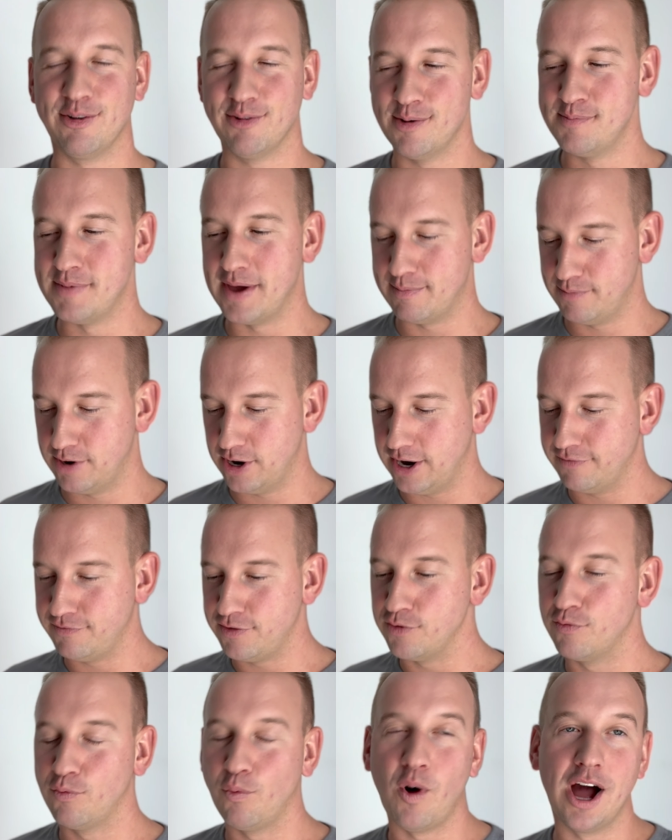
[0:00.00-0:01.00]
Remember, if
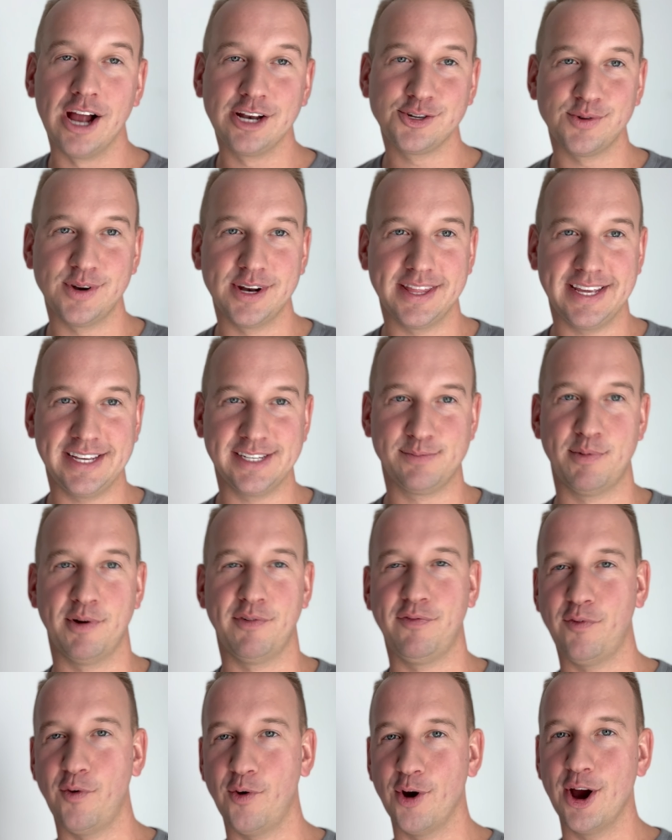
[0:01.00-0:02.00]
you've watched one of these
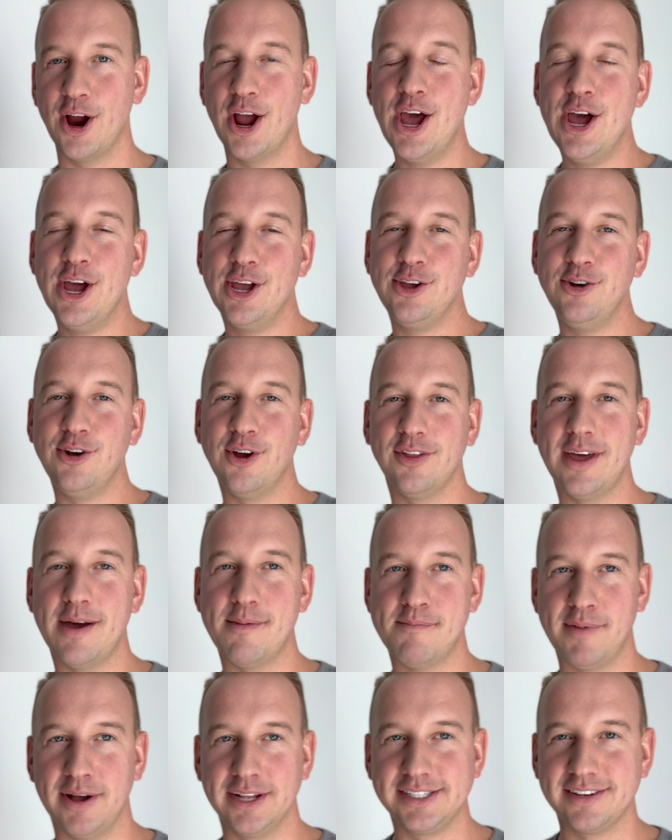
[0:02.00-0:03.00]
before, you know that
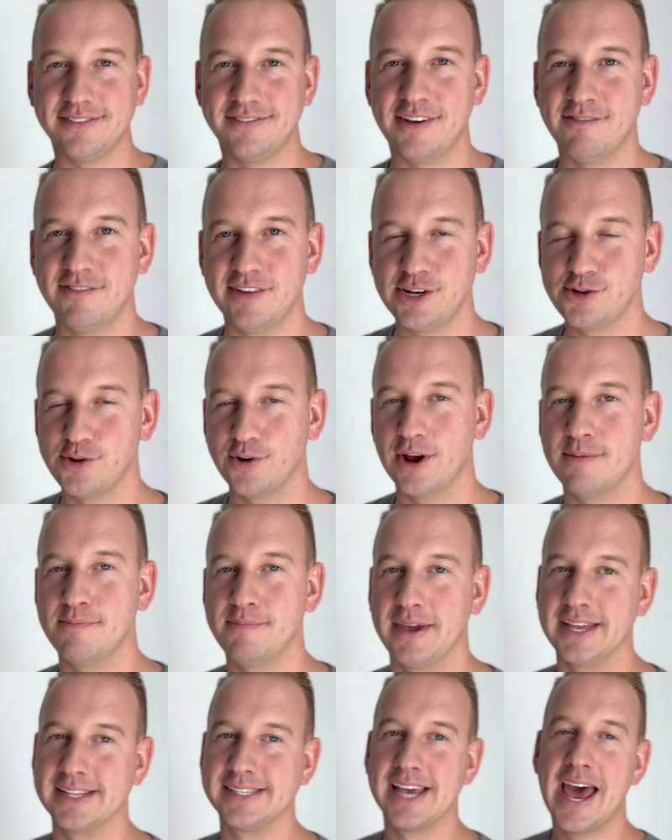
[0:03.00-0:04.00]
months of inventory
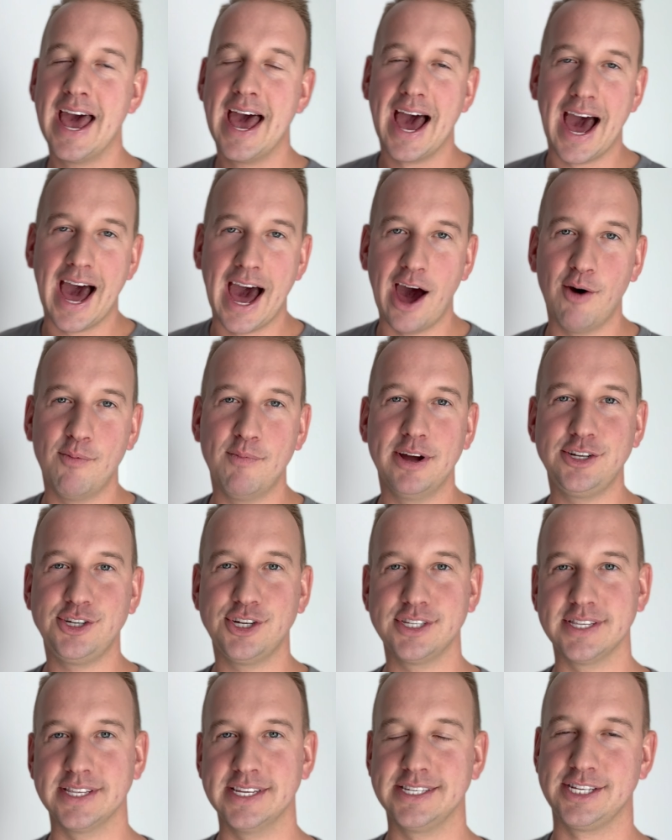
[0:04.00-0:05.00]
means how much
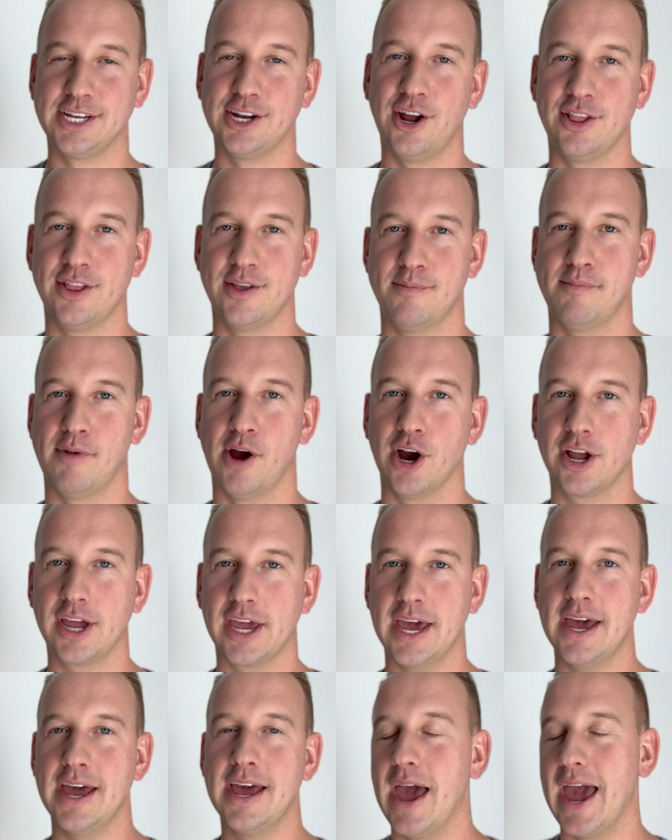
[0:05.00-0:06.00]
is listed on the
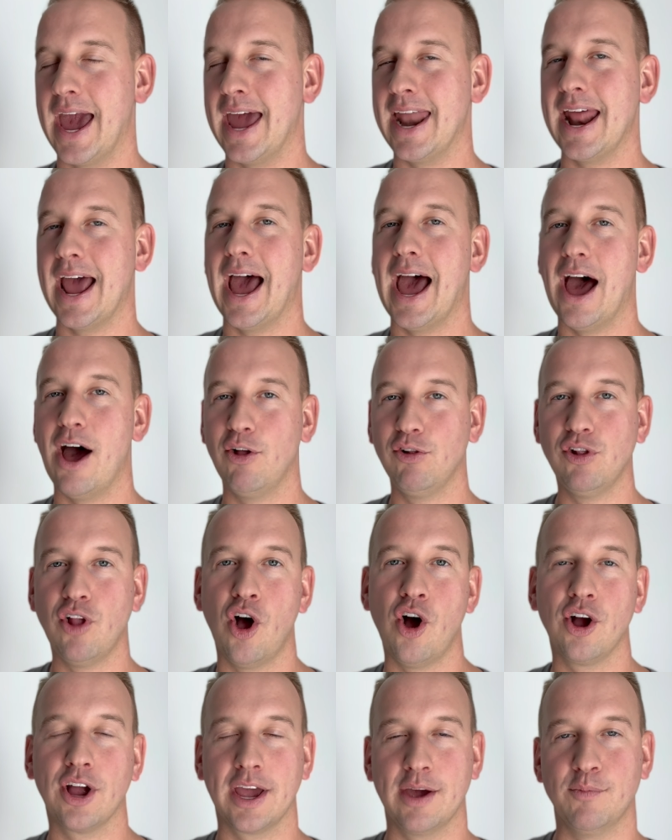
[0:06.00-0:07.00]
market and how
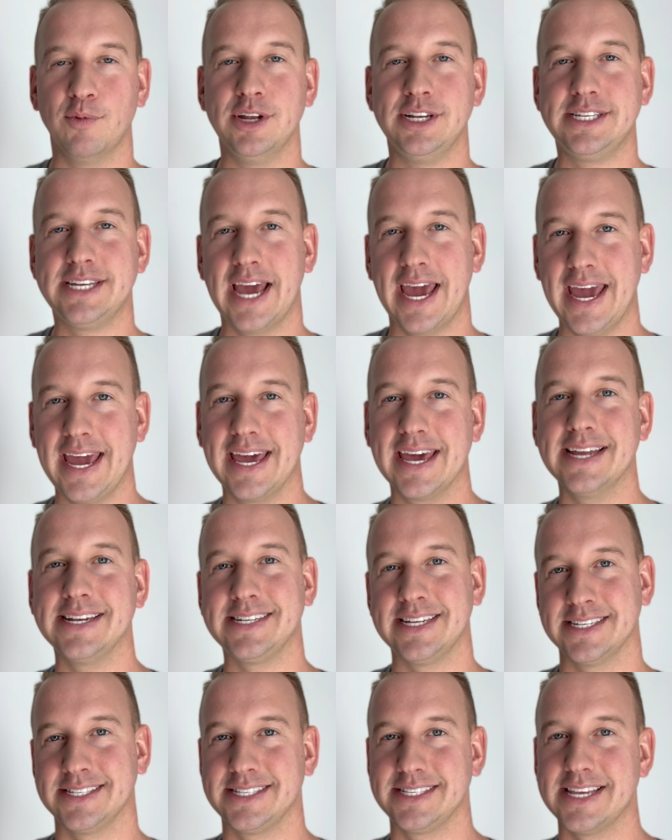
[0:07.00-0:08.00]
long it would take it
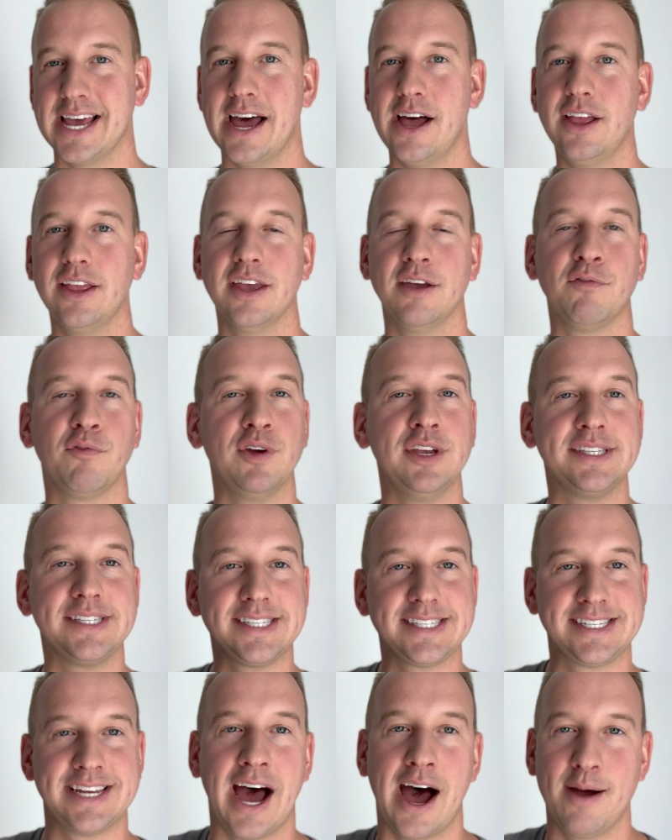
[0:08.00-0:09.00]
to sell if we
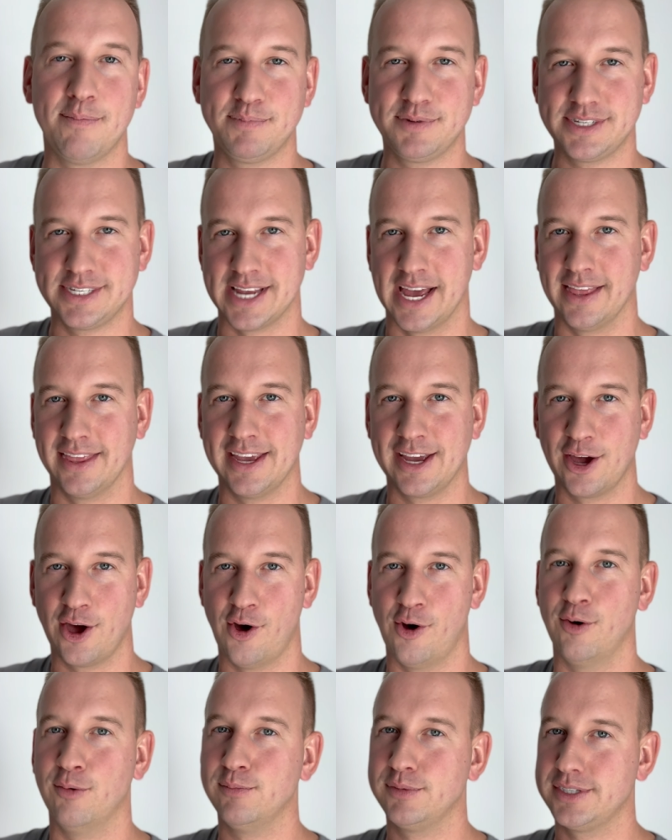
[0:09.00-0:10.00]
stopped selling
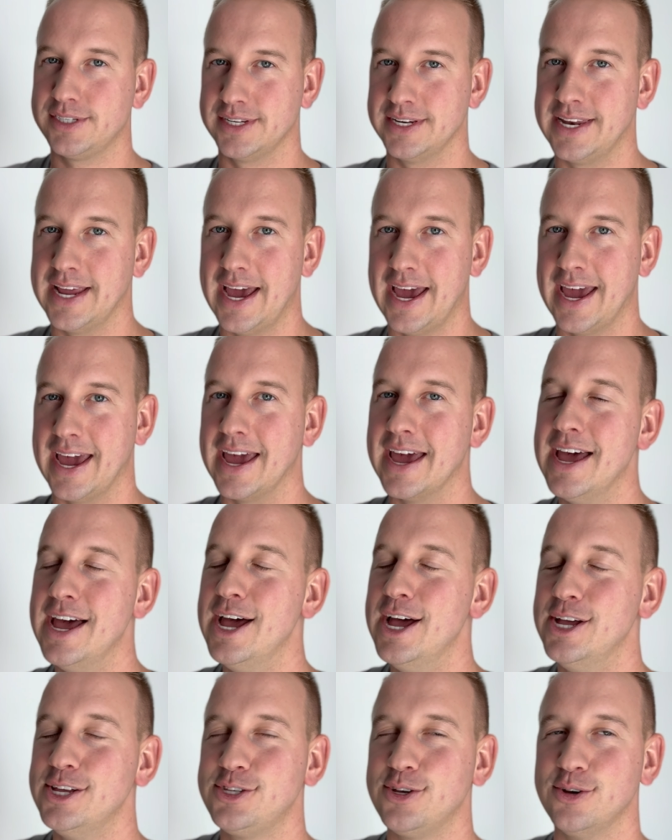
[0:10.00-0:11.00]
homes today.
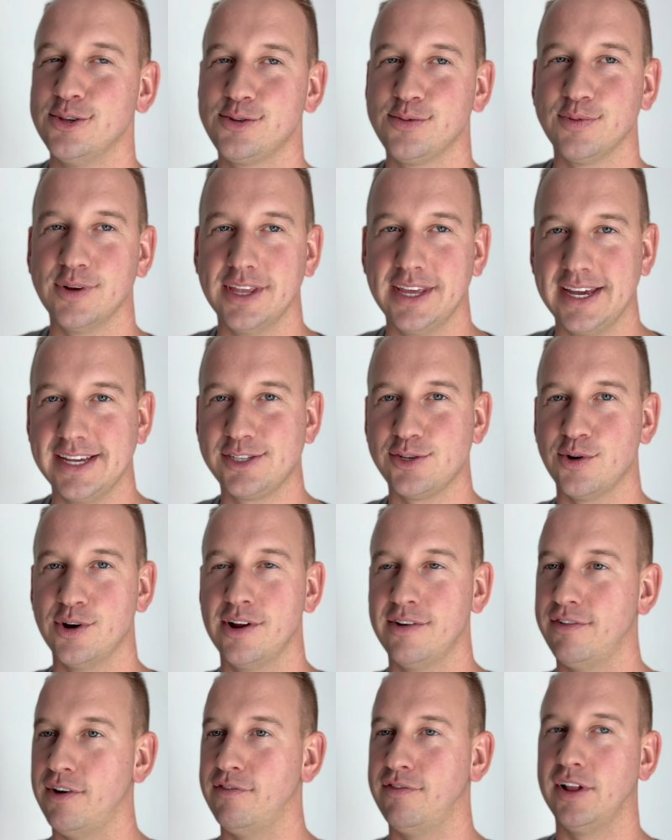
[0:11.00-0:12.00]
So it's really sort
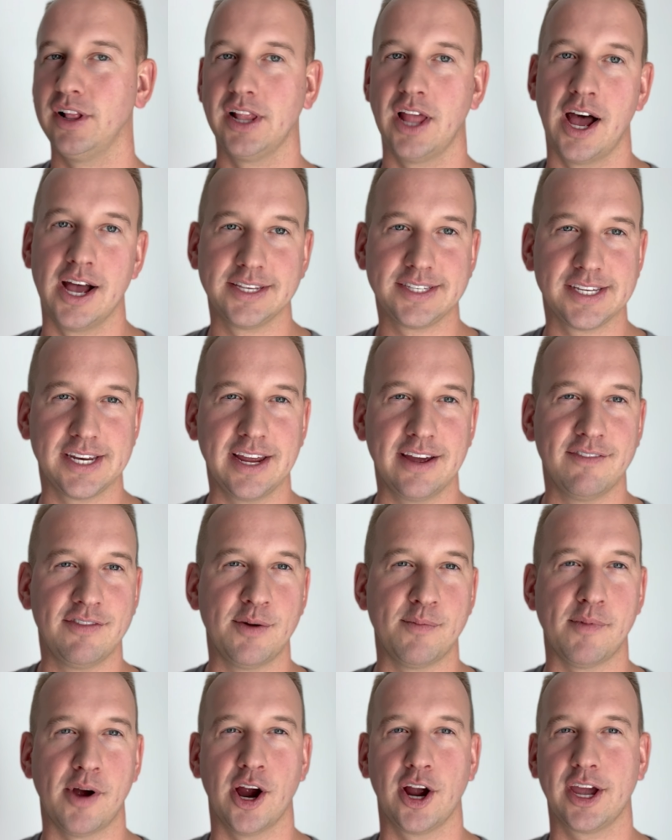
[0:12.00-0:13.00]
of a velocity of the
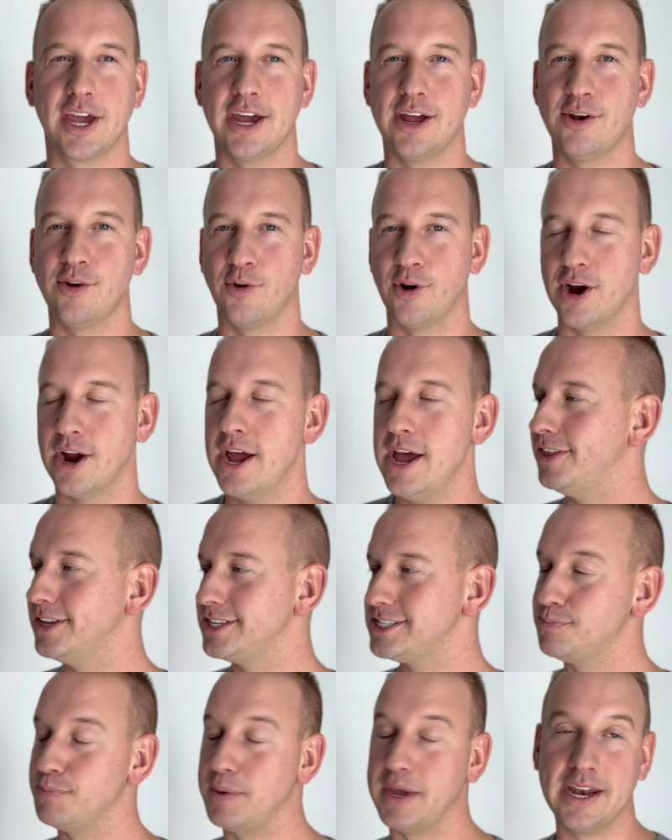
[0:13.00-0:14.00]
market or the
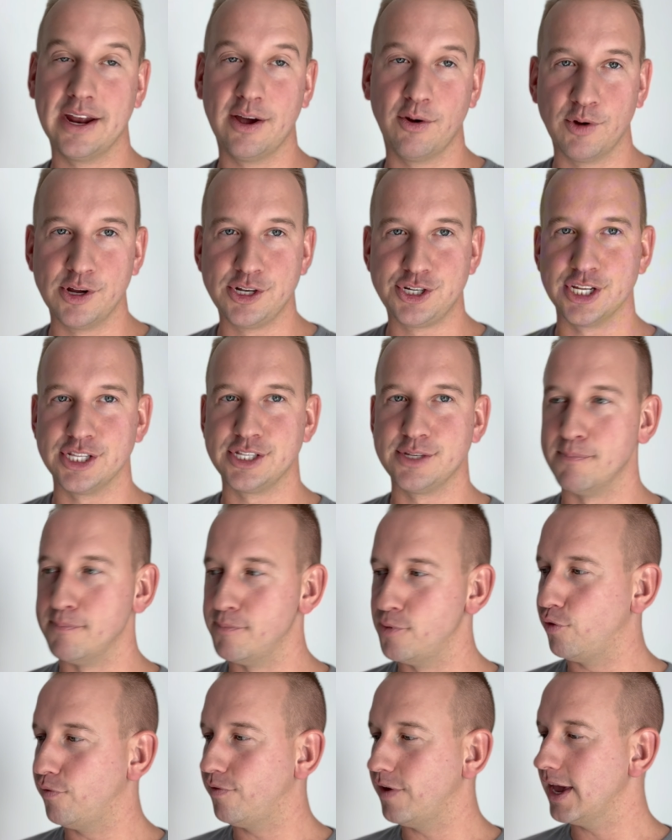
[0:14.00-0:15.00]
speed at which it's
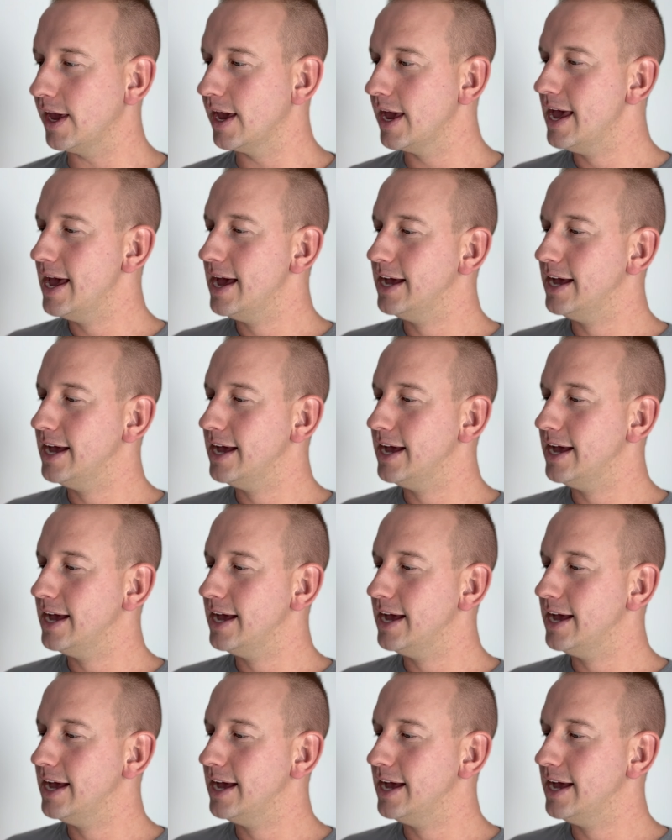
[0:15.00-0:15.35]
moving.